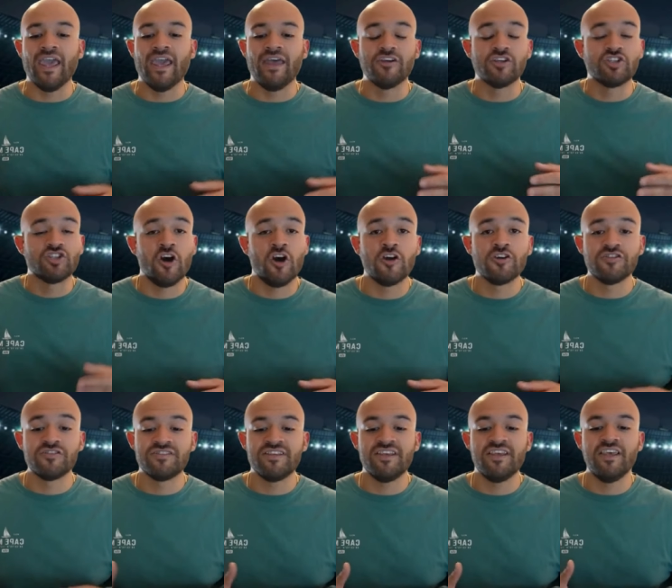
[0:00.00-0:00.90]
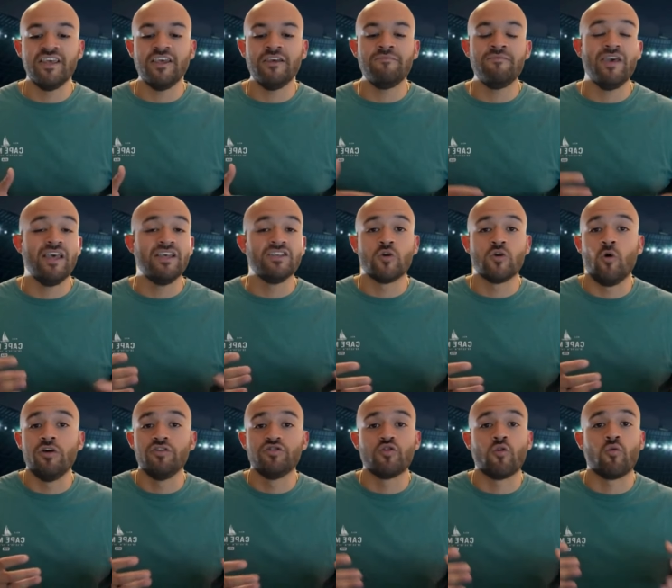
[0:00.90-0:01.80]
the Chargers team is
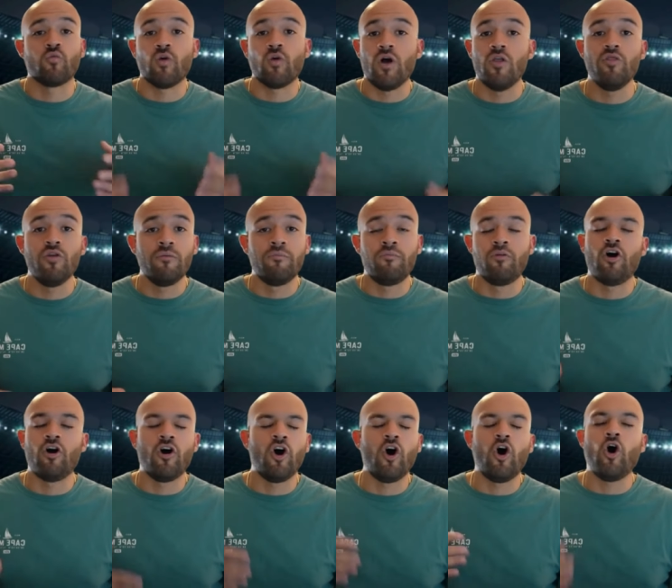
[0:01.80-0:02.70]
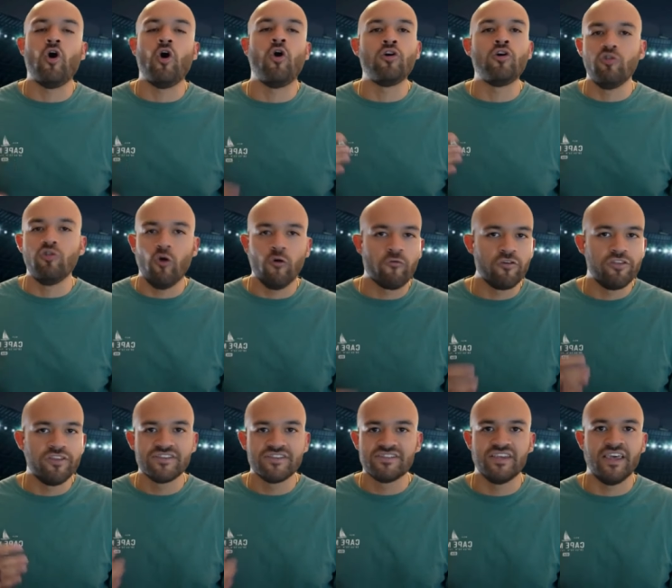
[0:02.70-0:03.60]
going to run the ball all over
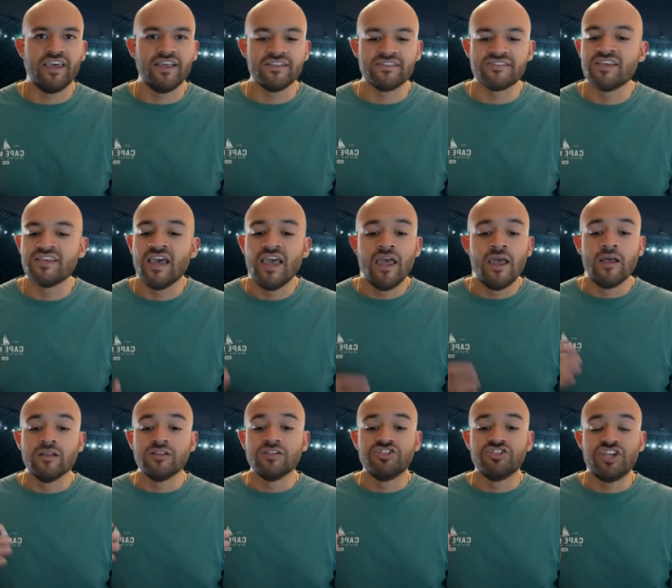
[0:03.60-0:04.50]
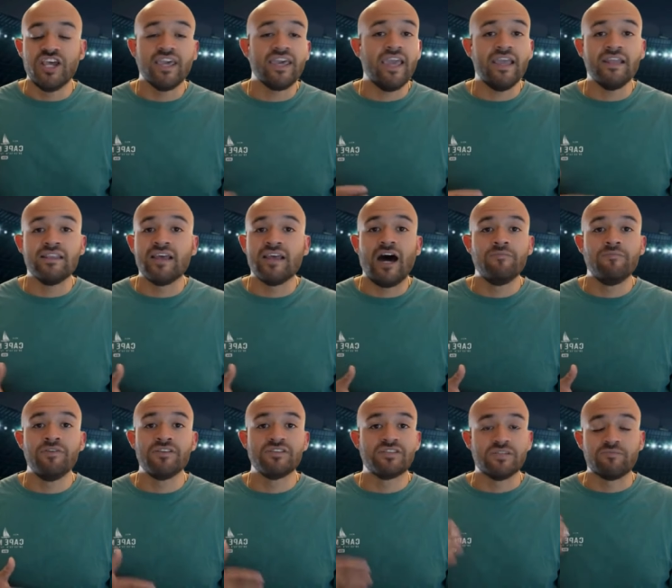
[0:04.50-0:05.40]
the Saints. J.K.
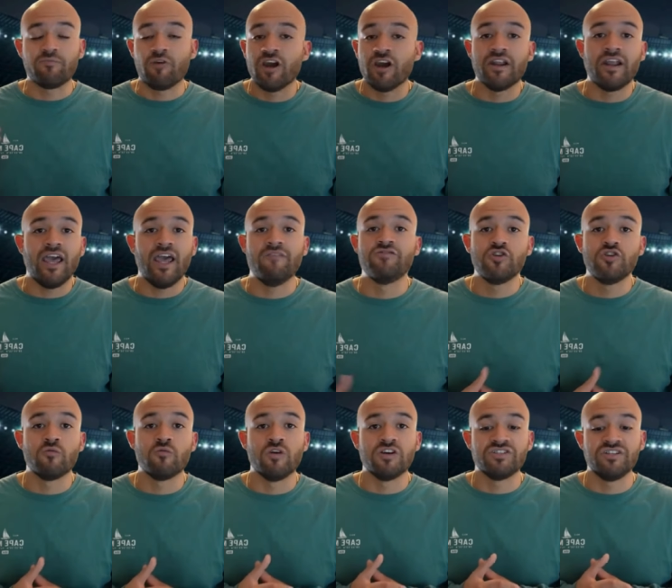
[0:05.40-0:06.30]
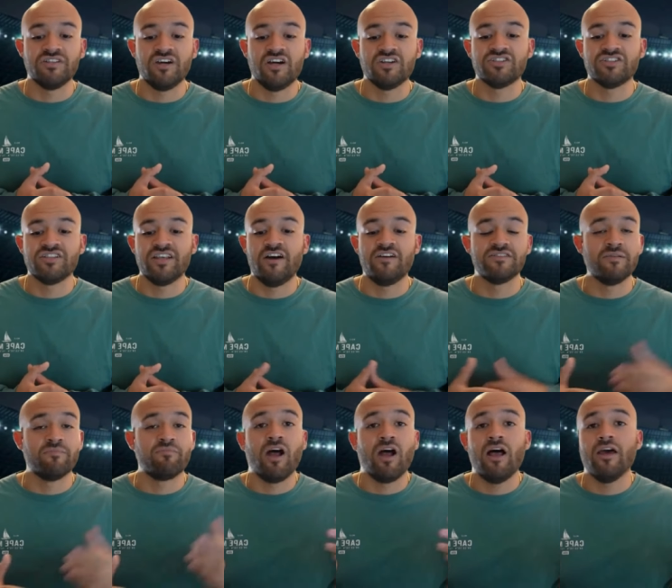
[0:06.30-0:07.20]
Dobbins is probably going to have 2 rushing touchdowns,
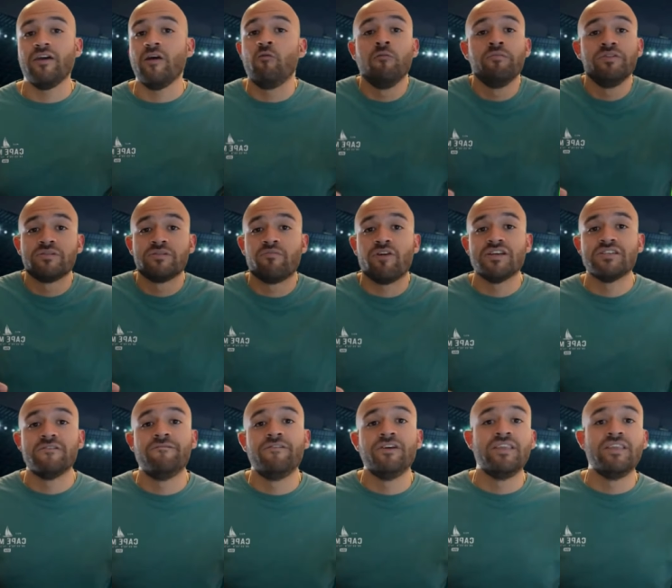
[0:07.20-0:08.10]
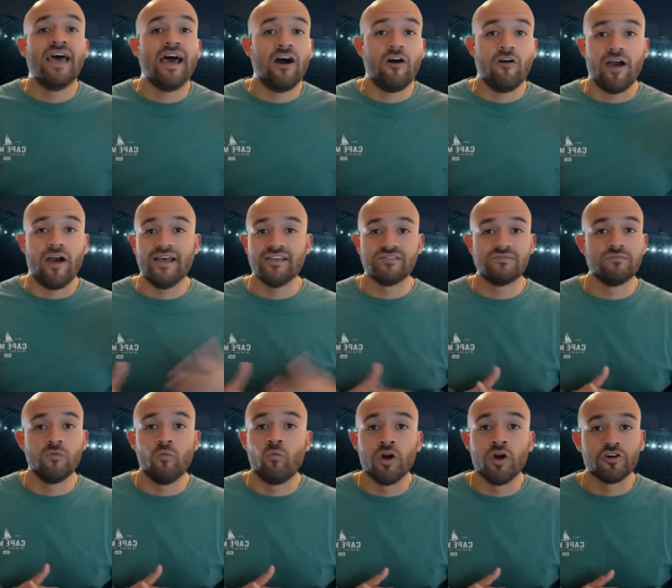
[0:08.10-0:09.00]
and probably I won't be surprised if Vidal has
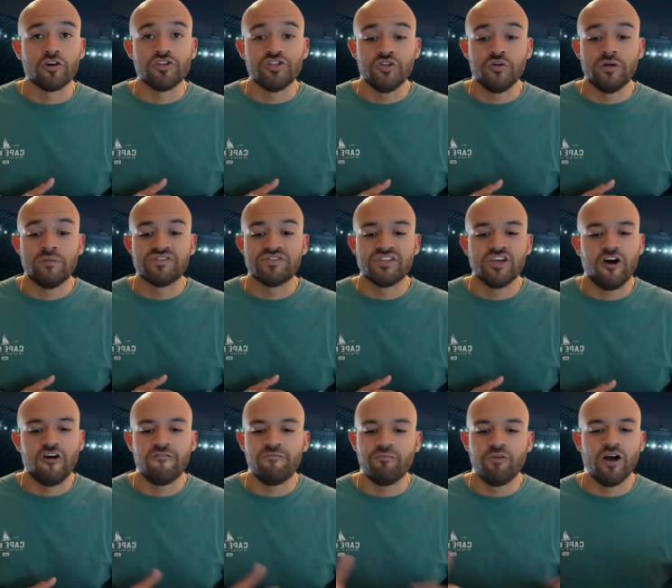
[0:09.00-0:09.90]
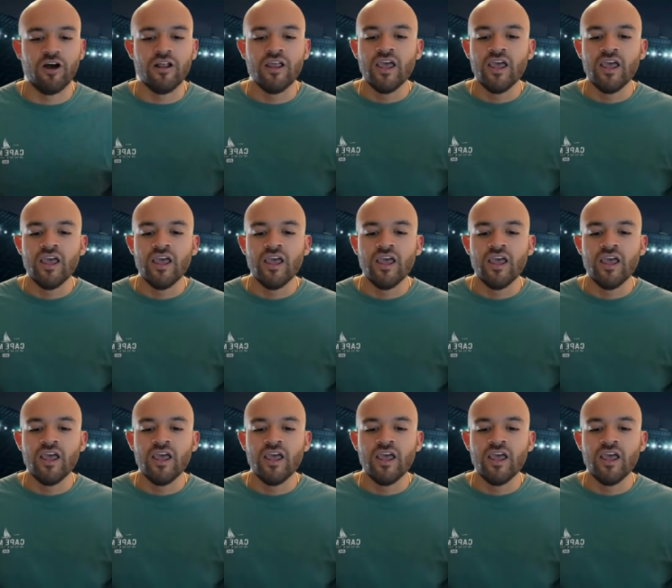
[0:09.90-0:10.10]
1 or 2 himself, but